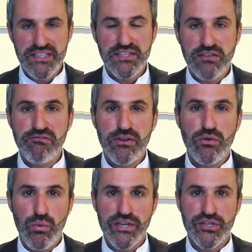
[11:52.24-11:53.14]
This is a
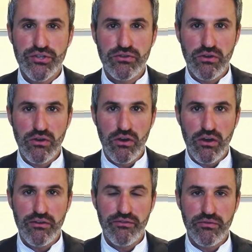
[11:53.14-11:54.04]
real wish
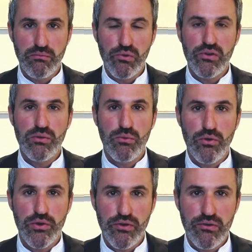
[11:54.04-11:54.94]
of more and
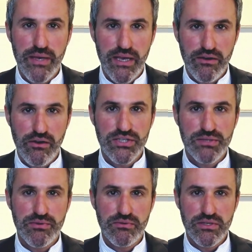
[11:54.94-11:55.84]
more European
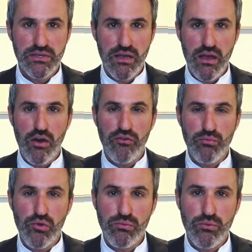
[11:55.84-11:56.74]
hospitals,
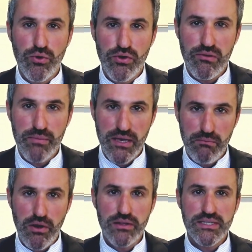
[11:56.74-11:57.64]
of more and more
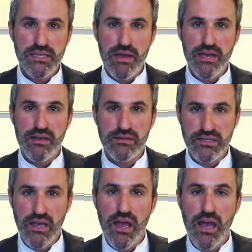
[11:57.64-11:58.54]
European
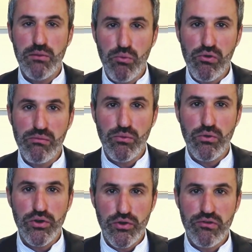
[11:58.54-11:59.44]
policymakers, and
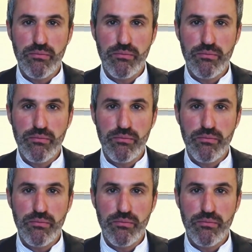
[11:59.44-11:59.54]
more